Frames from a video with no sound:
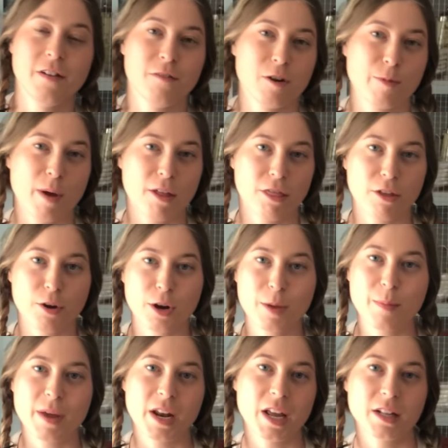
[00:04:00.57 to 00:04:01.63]
for about 30
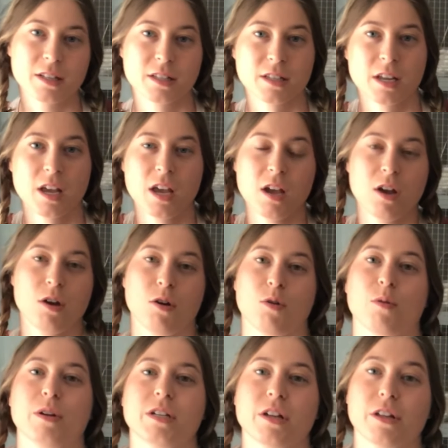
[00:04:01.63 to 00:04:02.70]
minutes
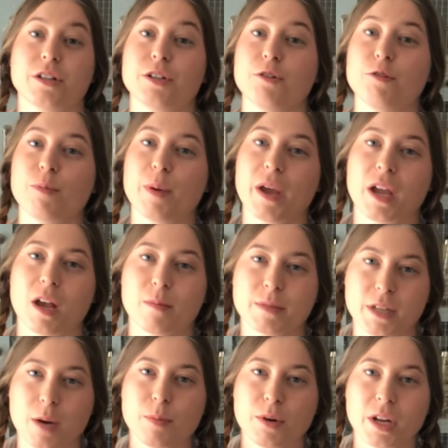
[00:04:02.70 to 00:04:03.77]
or until a toothpick comes
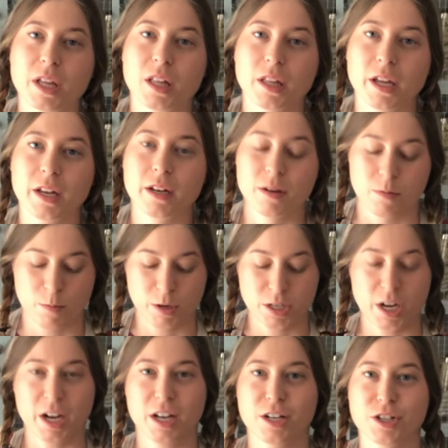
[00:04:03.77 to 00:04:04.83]
out pretty clean, which
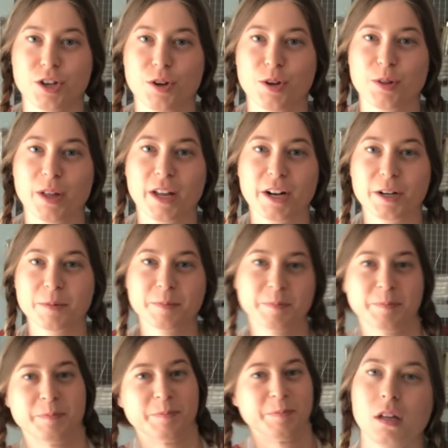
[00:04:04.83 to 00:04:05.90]
I can show you later.
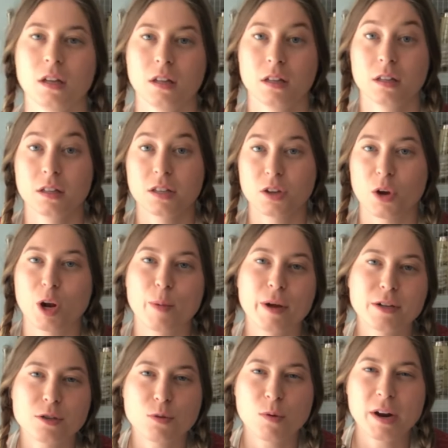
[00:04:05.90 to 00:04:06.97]
So at
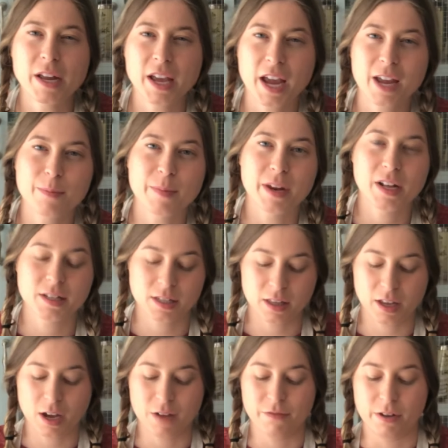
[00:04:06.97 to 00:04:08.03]
about 28 minutes in
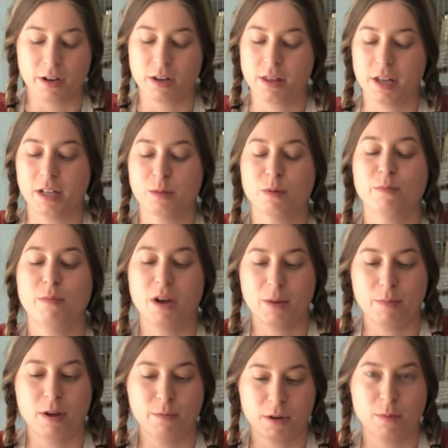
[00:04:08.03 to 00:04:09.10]
the oven, that's when my
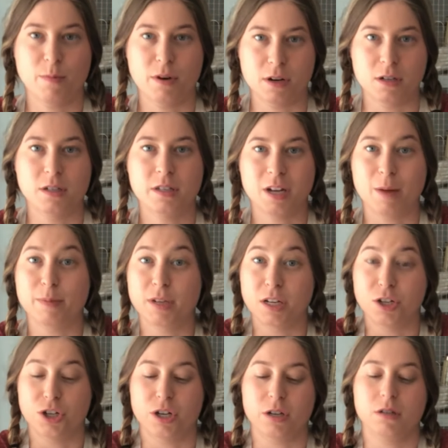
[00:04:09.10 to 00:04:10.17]
pumpkin bars stop to
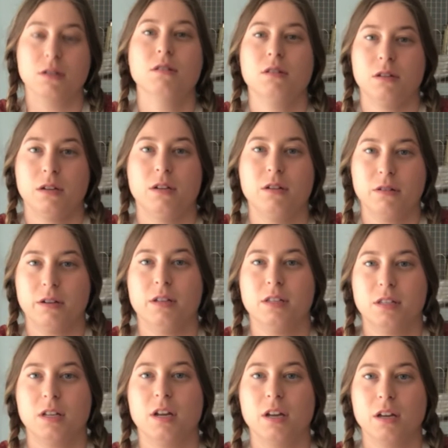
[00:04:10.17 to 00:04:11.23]
jiggle. You can
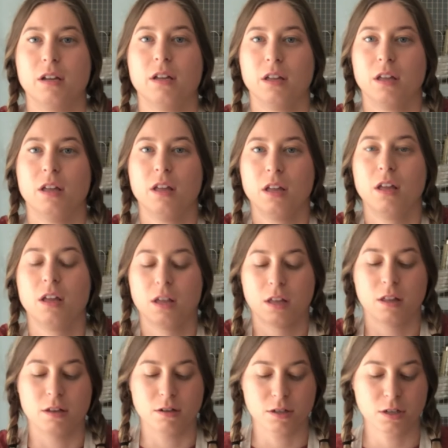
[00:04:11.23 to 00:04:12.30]
see
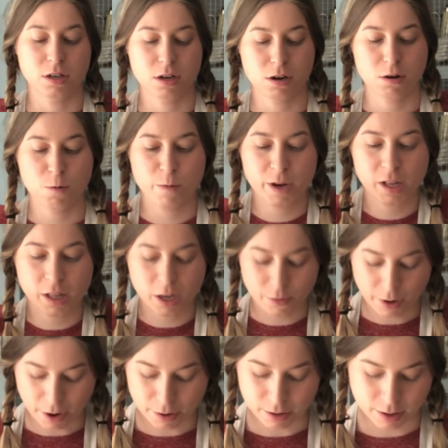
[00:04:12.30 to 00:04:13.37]
there's no wiggling
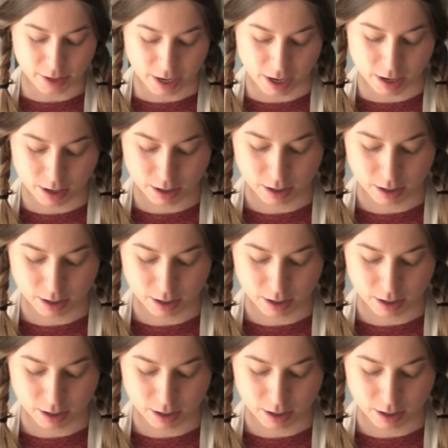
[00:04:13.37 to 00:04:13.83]
around in there,